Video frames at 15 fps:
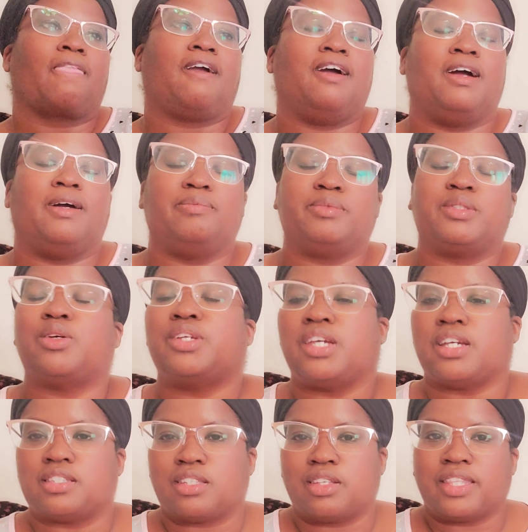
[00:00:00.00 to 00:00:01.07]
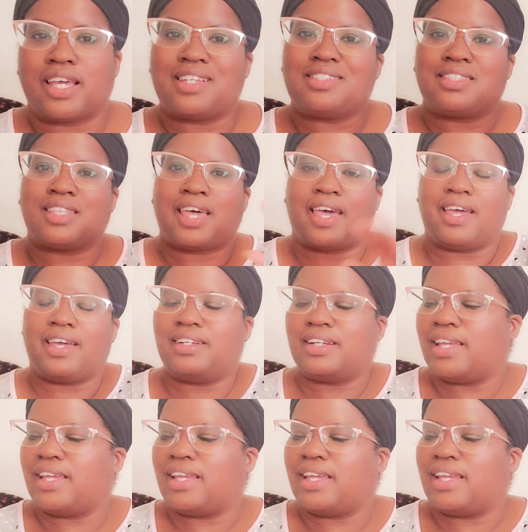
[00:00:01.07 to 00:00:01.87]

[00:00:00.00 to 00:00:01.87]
yeah, so that's that.